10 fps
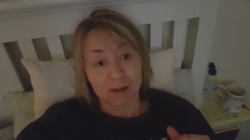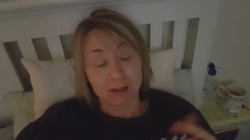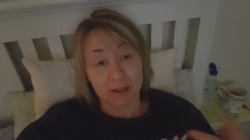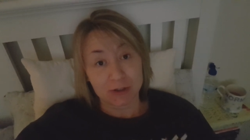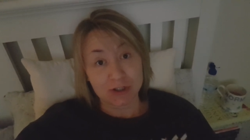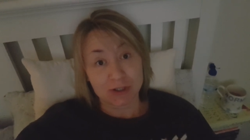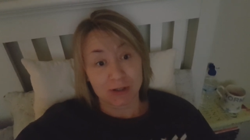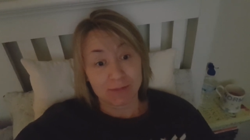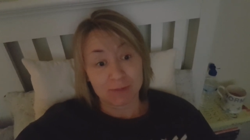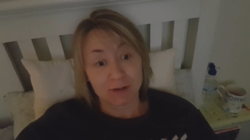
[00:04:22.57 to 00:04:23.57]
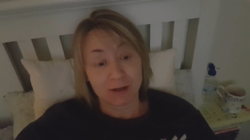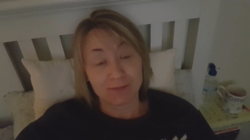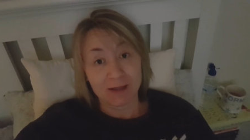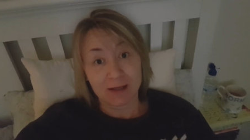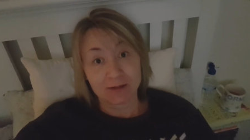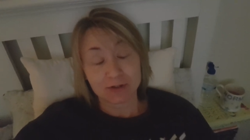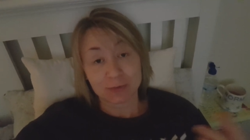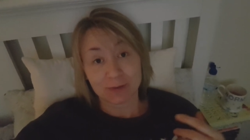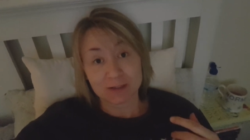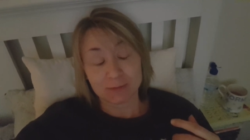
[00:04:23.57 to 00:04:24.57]
at lunchtime. And then
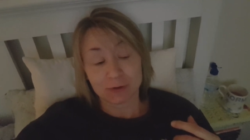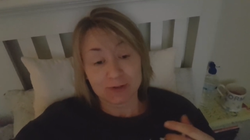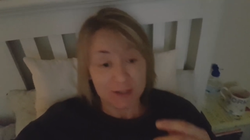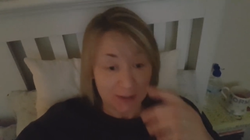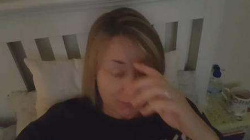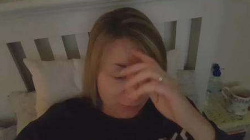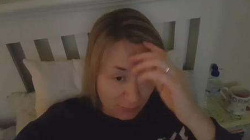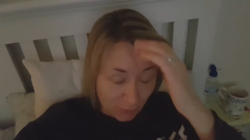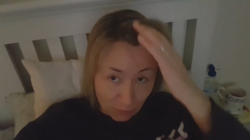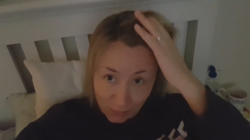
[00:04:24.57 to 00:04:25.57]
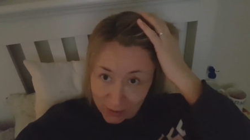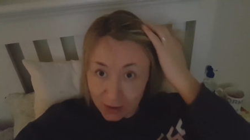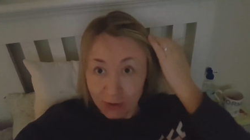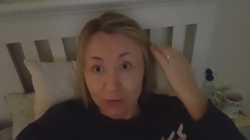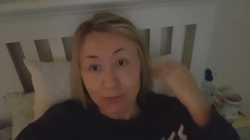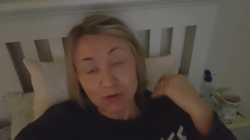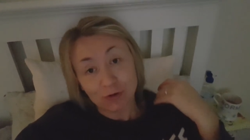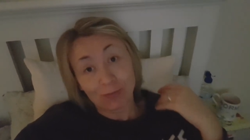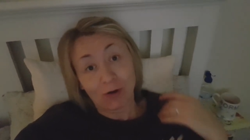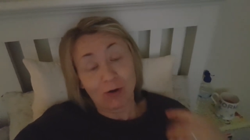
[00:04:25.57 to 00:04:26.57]
she'll pick some Lucozade up for him on the way home and
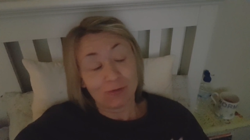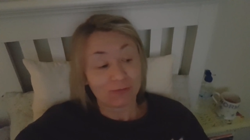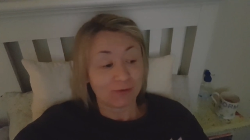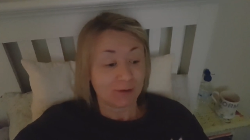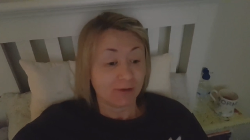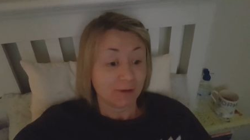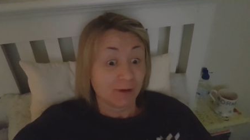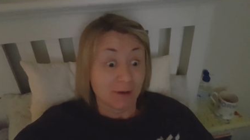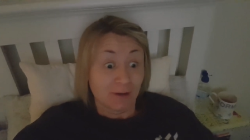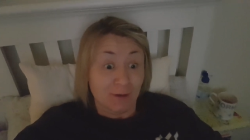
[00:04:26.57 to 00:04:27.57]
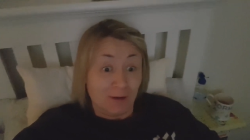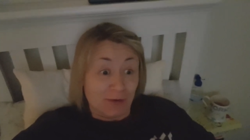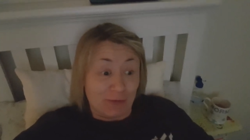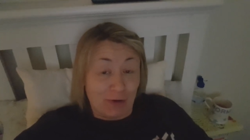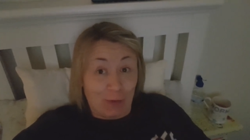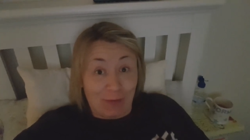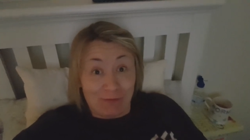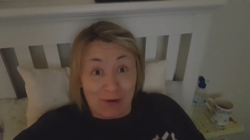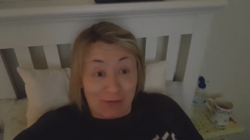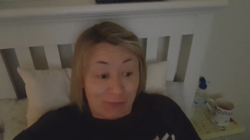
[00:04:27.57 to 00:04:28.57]
drop it off. So I'm
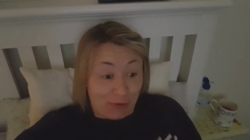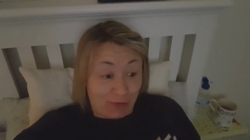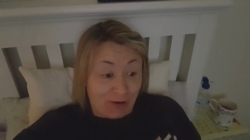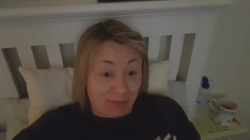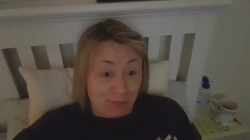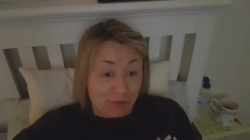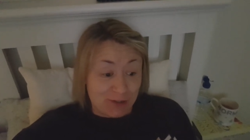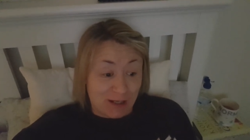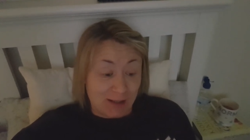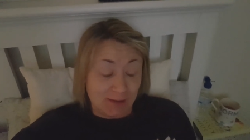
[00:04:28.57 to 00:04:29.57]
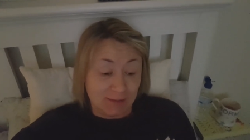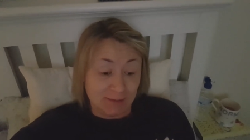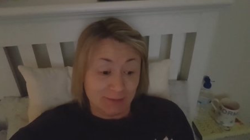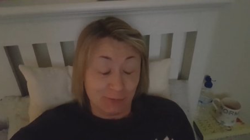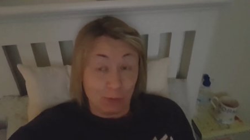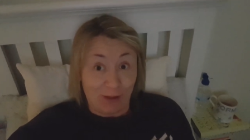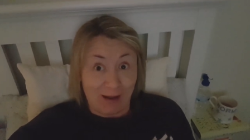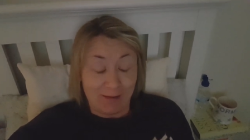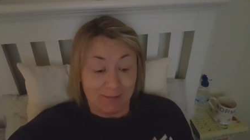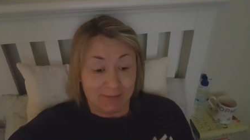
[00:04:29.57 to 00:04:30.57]
very, very grateful to that, for
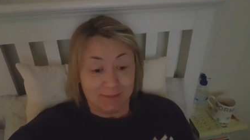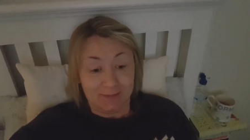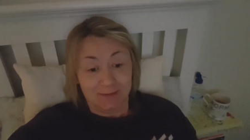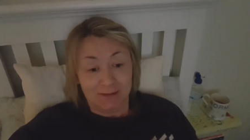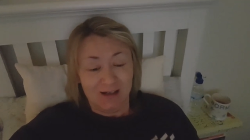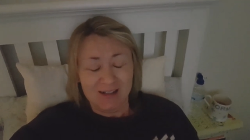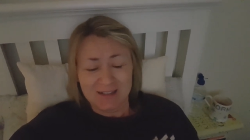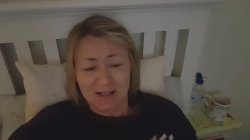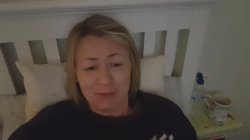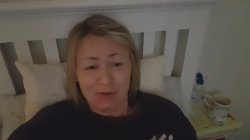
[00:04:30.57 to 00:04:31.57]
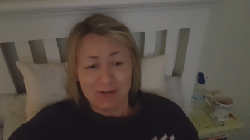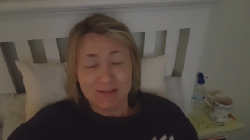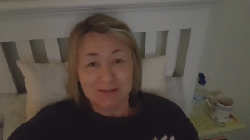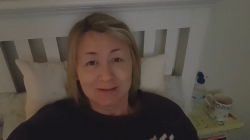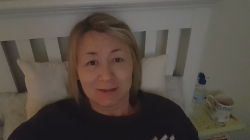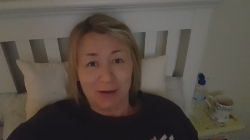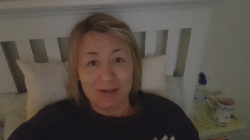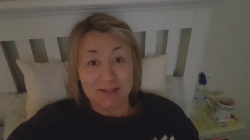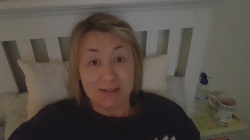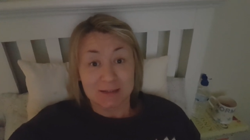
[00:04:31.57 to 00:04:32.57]
that. I tell you what, it's, you know,
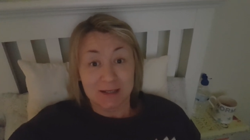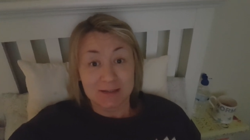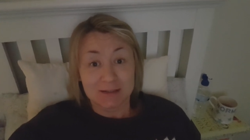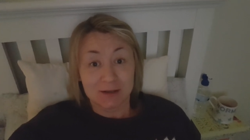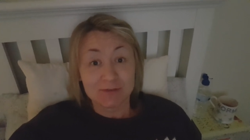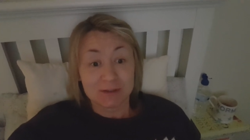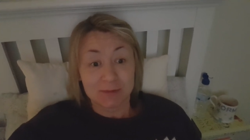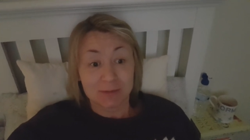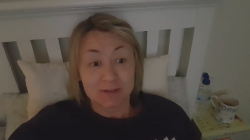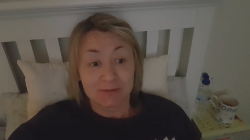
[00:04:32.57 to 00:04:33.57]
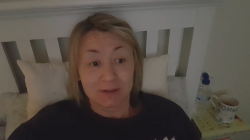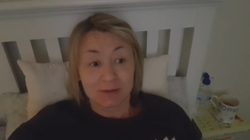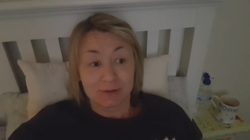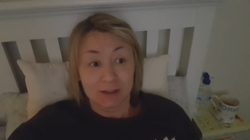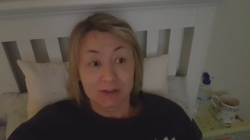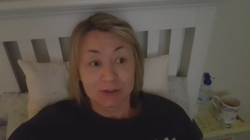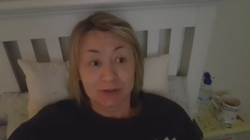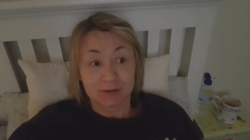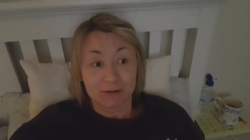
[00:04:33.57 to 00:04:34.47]
it's, it's tough sometimes living in the village,